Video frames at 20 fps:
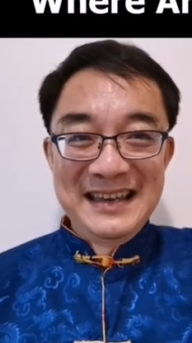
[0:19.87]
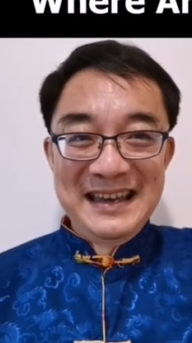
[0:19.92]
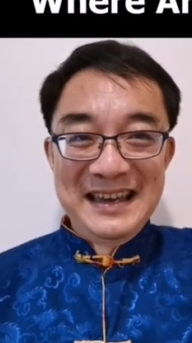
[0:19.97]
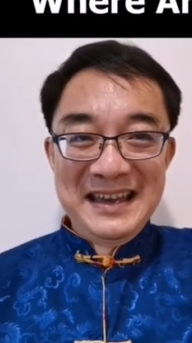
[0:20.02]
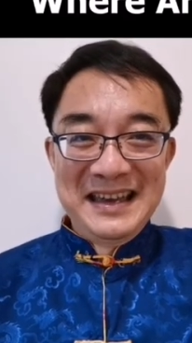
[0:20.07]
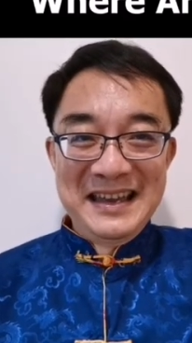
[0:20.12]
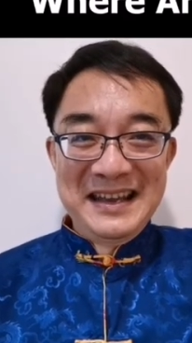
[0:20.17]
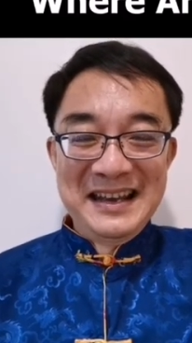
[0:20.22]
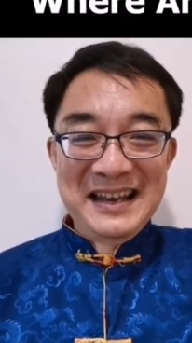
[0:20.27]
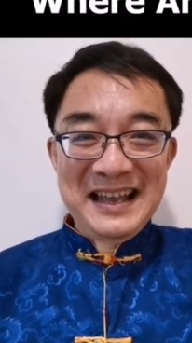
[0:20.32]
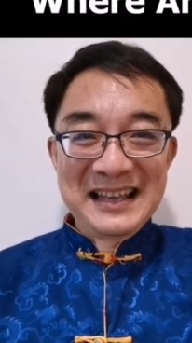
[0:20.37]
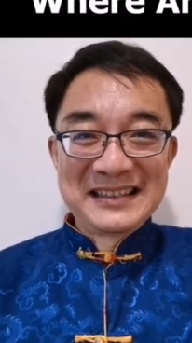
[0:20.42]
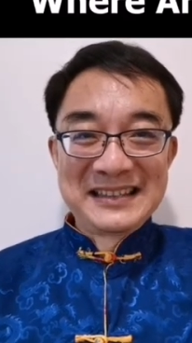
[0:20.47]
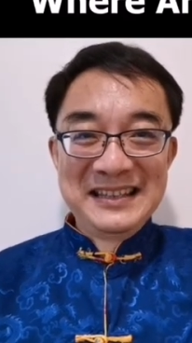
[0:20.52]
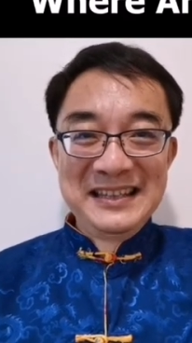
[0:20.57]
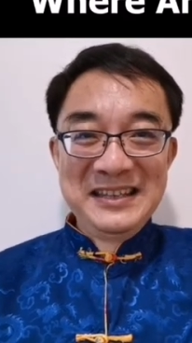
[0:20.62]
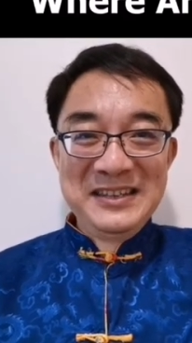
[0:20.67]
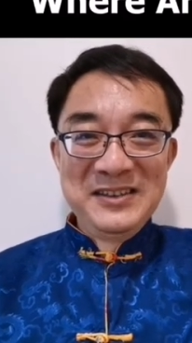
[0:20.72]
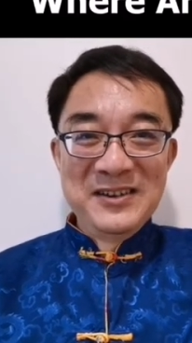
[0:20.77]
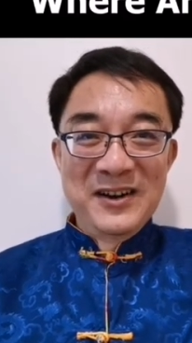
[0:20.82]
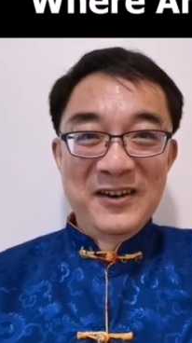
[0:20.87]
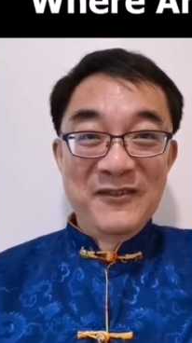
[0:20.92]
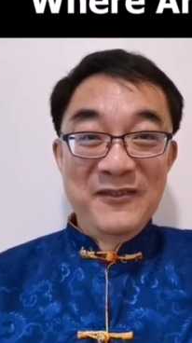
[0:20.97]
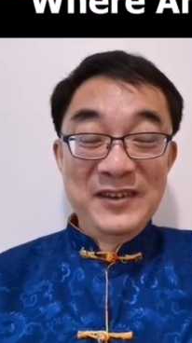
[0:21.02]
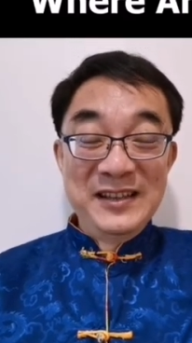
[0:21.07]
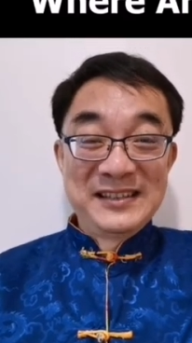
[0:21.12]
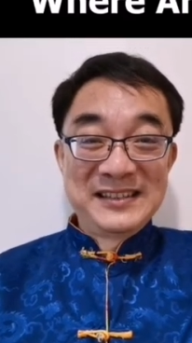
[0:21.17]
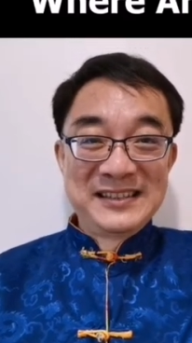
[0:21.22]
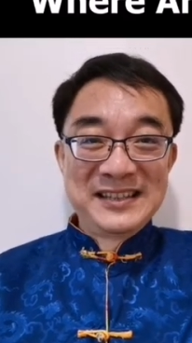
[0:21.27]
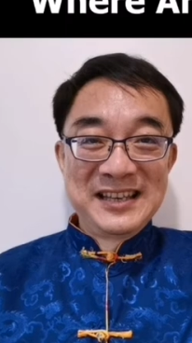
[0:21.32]
and lastly, your
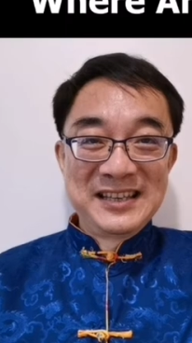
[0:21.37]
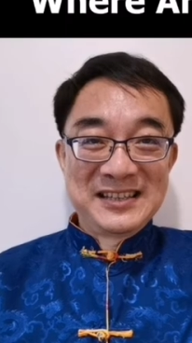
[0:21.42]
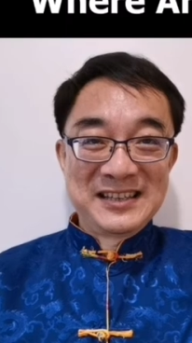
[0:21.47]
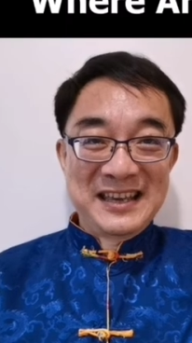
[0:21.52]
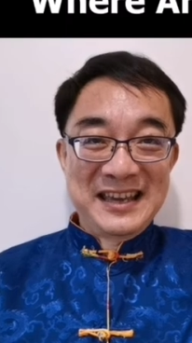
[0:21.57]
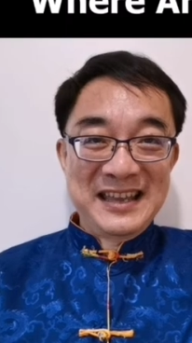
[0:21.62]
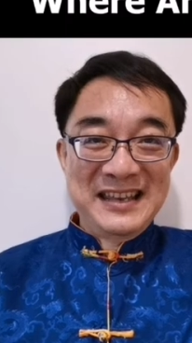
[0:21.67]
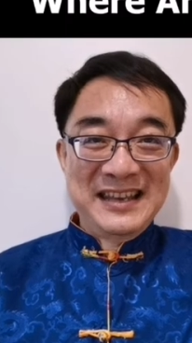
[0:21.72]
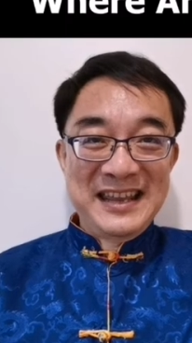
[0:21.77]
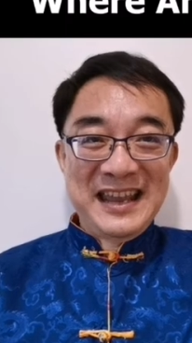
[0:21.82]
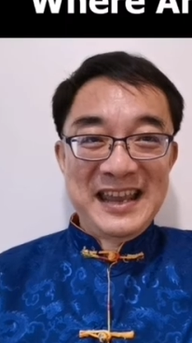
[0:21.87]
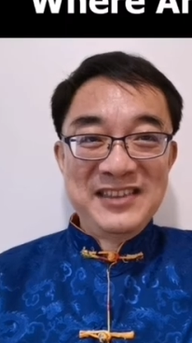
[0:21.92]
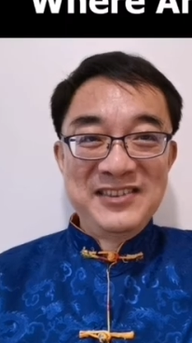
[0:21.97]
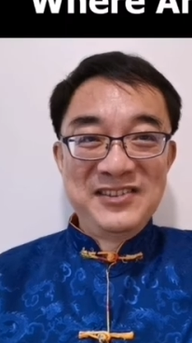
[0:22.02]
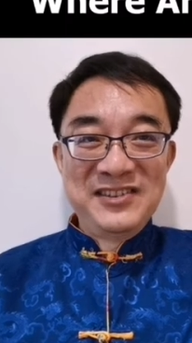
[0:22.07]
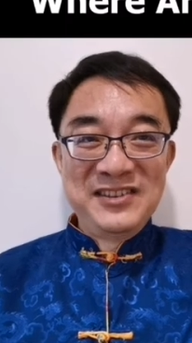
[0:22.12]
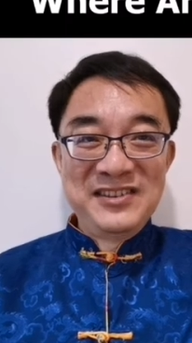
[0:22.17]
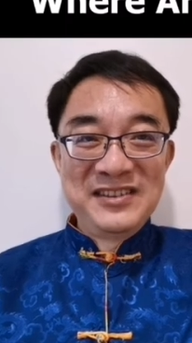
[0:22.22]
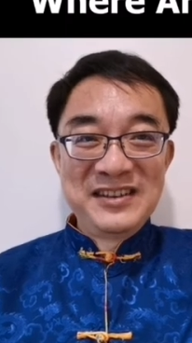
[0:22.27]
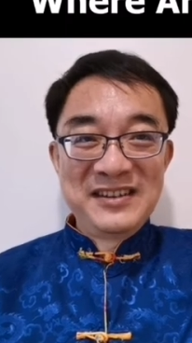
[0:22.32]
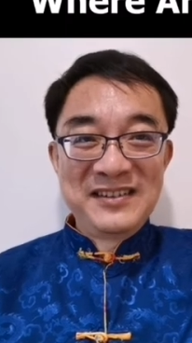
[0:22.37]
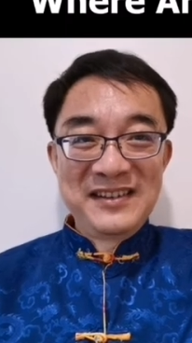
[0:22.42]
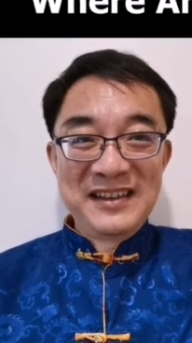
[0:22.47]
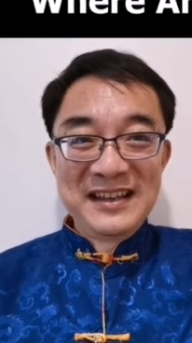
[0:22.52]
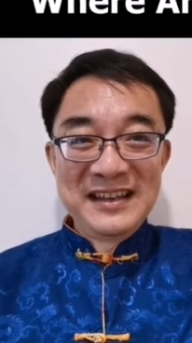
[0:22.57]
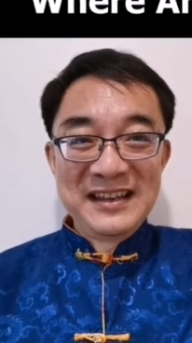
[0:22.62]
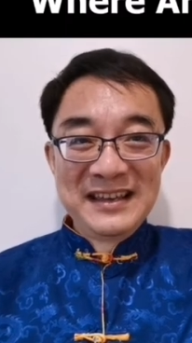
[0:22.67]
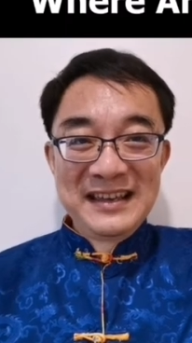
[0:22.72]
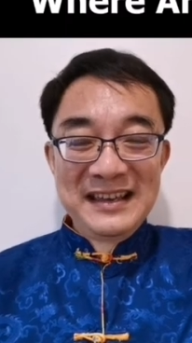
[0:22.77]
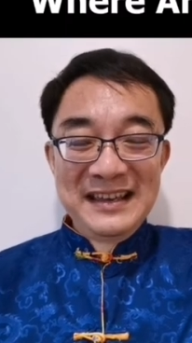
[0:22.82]
research and
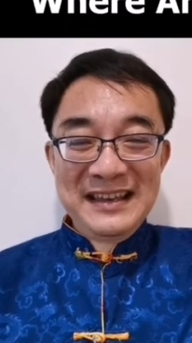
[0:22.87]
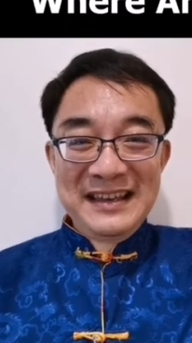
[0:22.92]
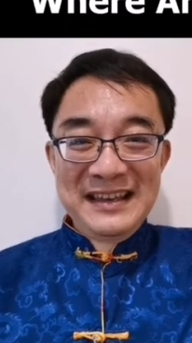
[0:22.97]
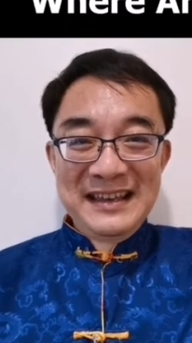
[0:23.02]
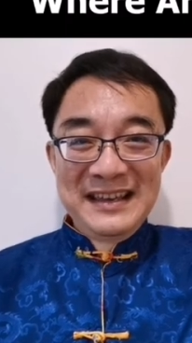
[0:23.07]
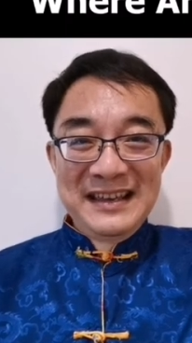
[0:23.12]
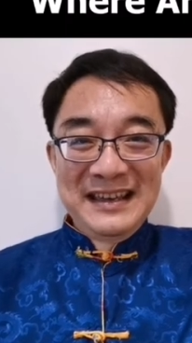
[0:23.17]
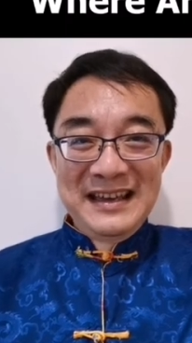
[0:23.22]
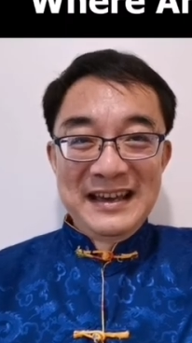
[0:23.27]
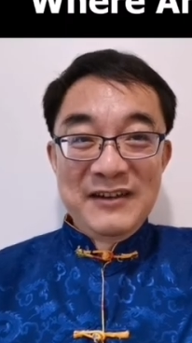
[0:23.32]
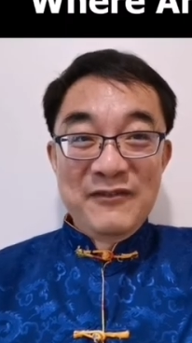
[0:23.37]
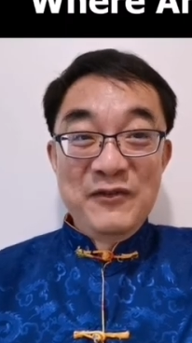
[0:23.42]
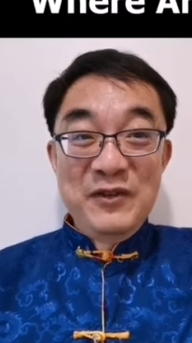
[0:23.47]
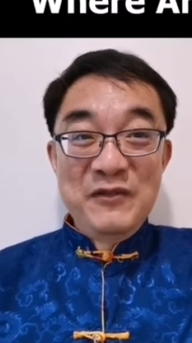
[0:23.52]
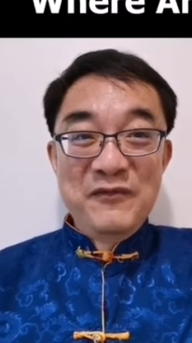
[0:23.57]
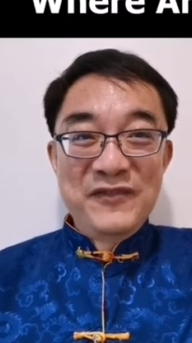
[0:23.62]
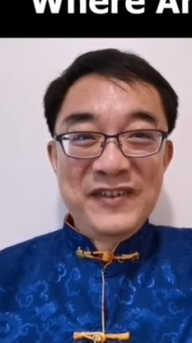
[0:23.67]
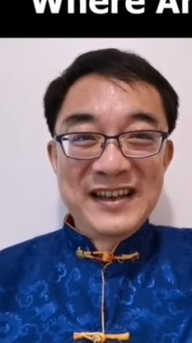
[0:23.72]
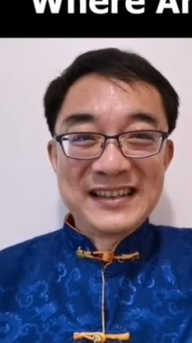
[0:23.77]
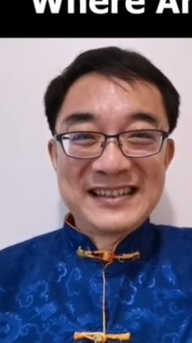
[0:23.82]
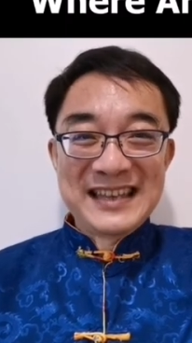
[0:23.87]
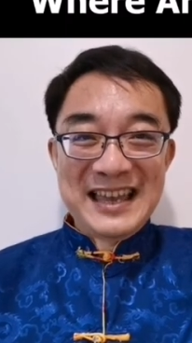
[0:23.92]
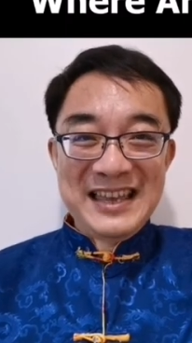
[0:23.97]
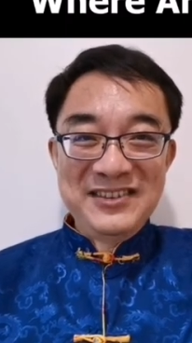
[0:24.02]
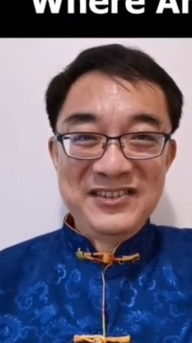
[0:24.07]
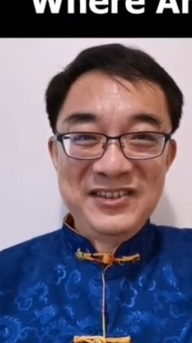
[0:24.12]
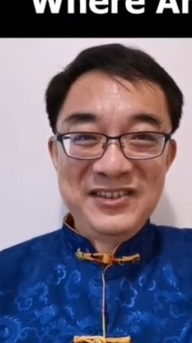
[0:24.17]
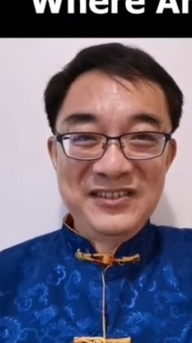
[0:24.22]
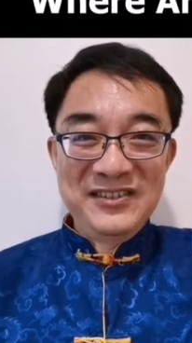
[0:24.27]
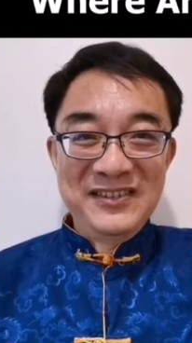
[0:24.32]
engineering, reverse
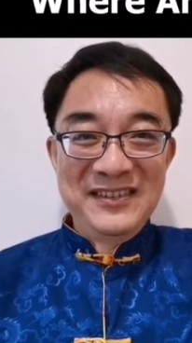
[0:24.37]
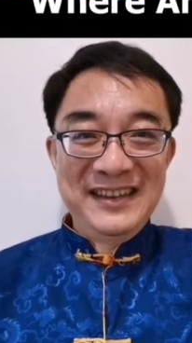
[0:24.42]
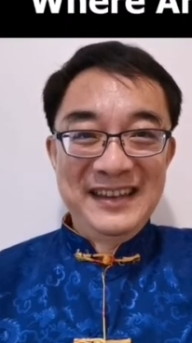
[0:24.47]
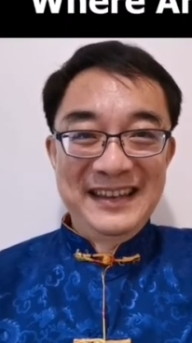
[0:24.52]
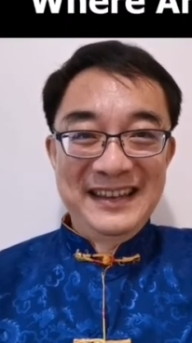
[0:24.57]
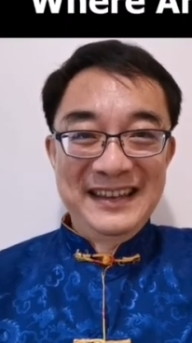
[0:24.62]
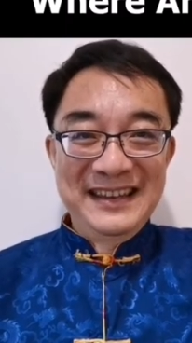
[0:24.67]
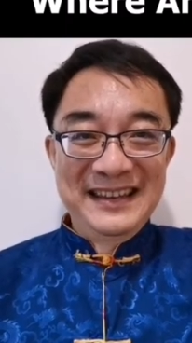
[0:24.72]
engineering.